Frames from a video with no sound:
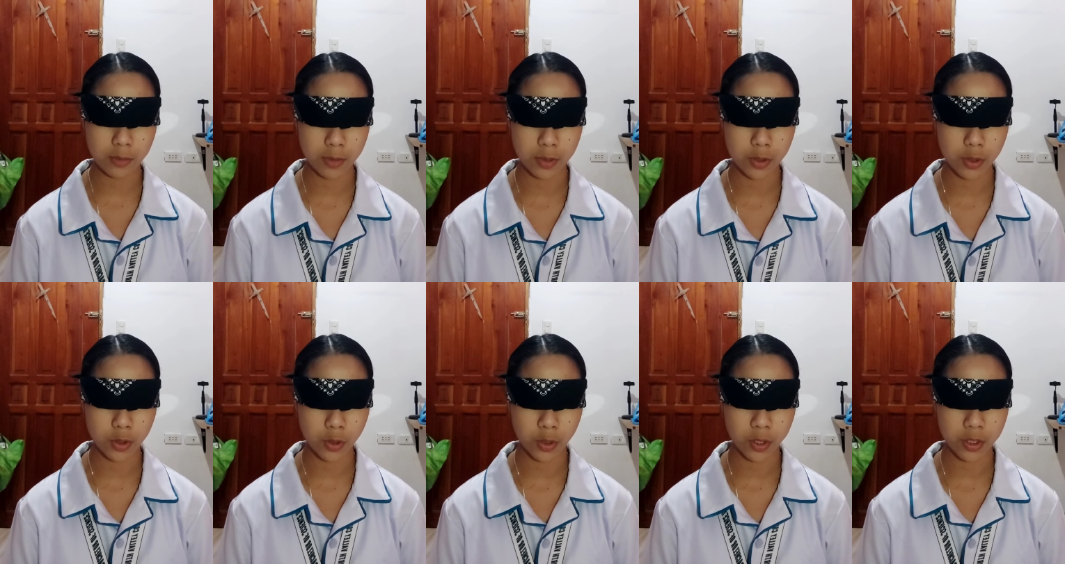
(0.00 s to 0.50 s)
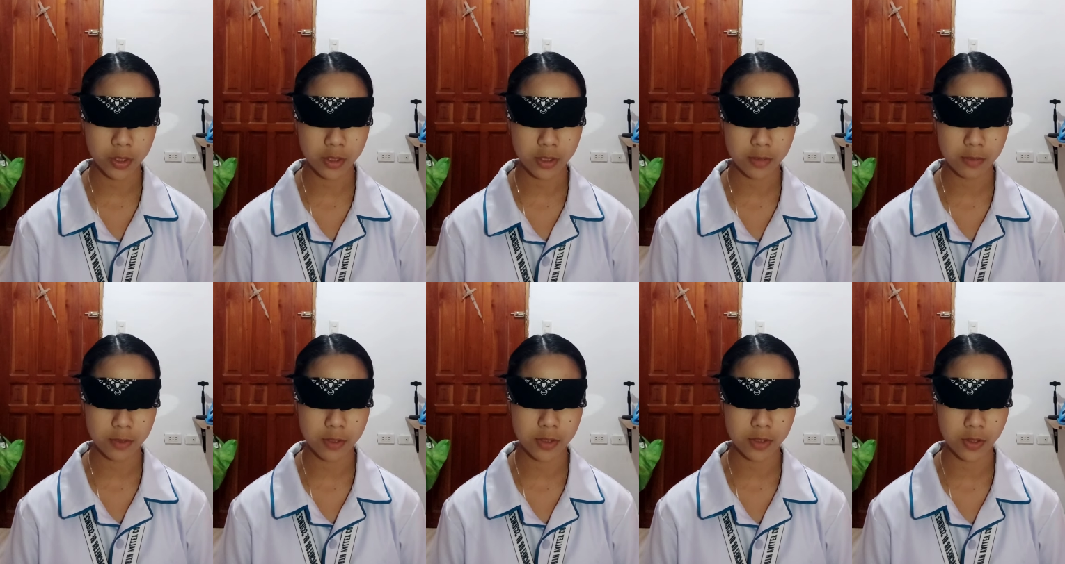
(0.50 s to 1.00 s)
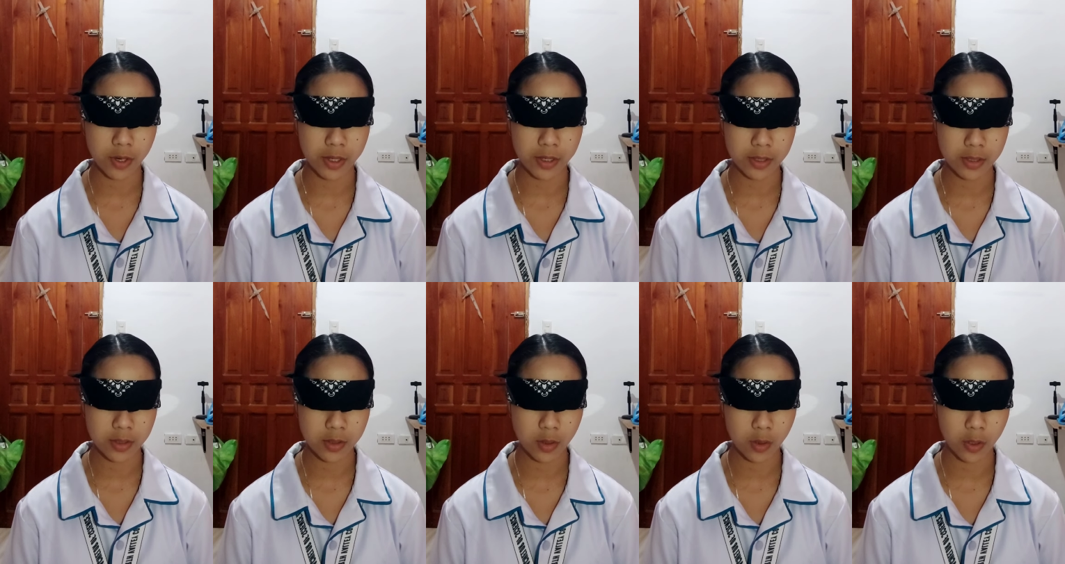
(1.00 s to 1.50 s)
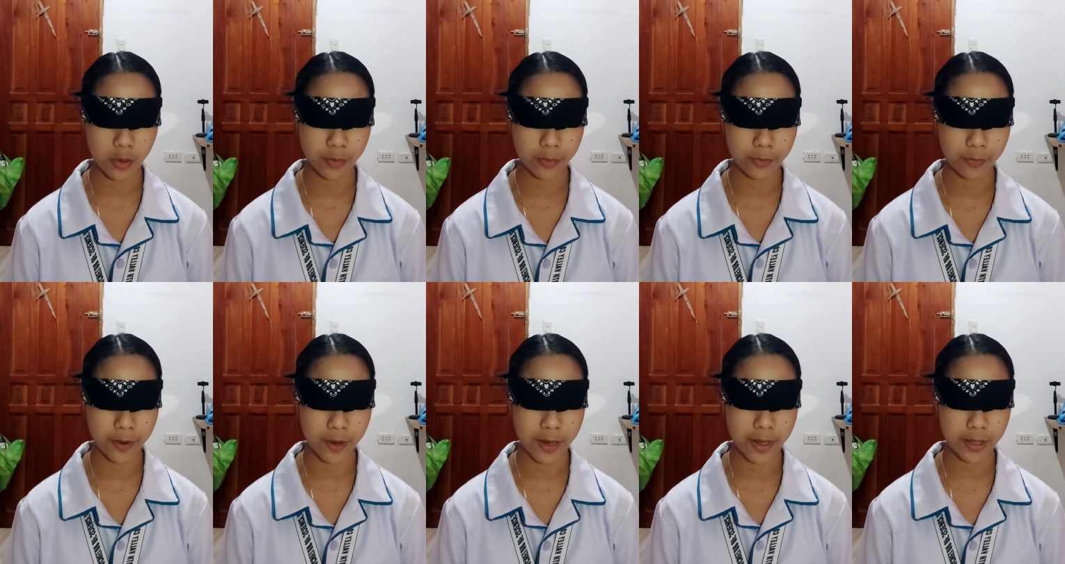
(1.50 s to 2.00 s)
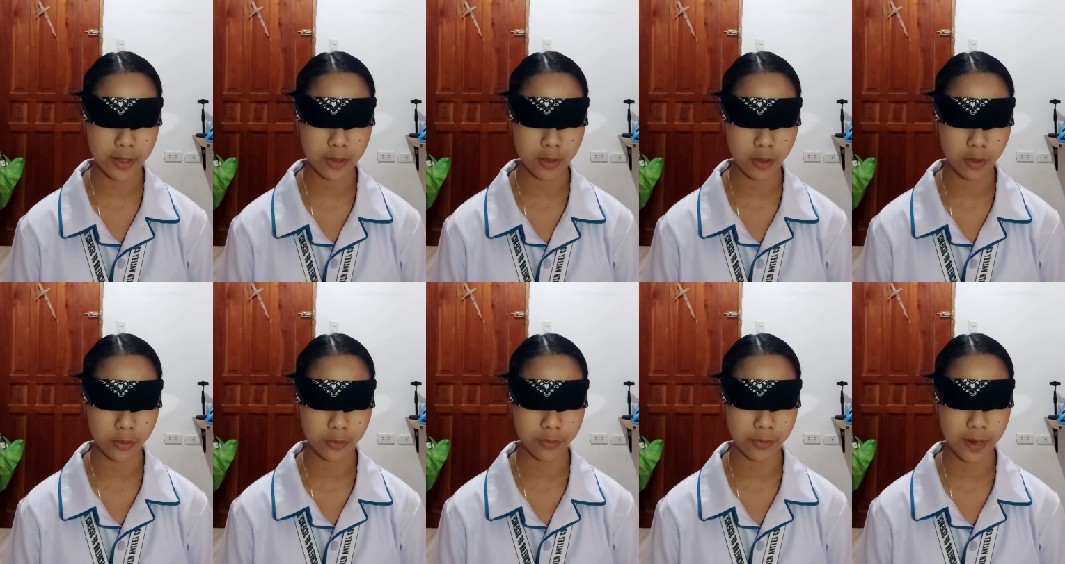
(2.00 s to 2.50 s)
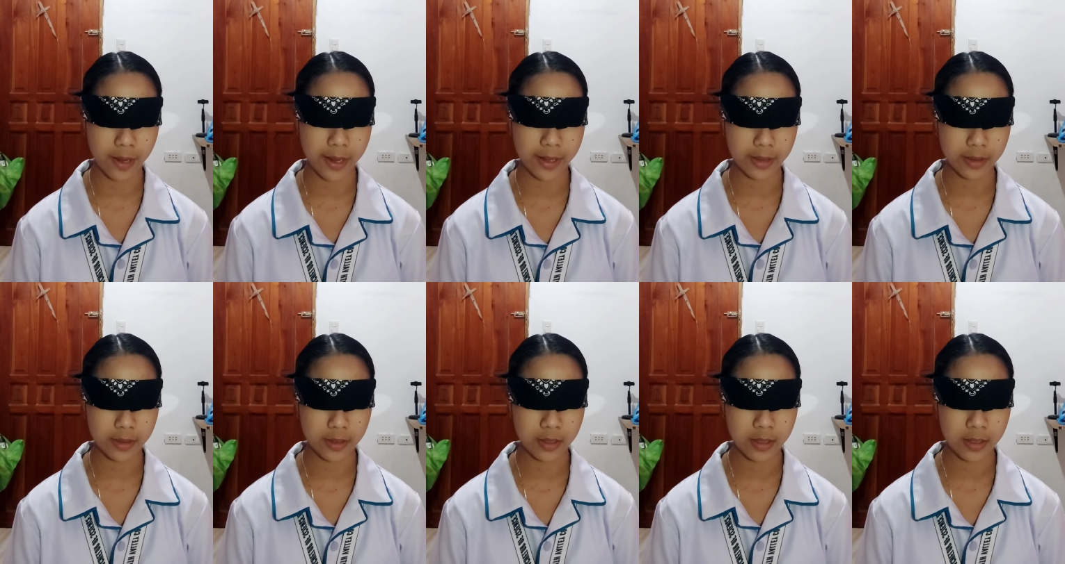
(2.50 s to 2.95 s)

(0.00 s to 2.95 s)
with short-term stress or fight or flight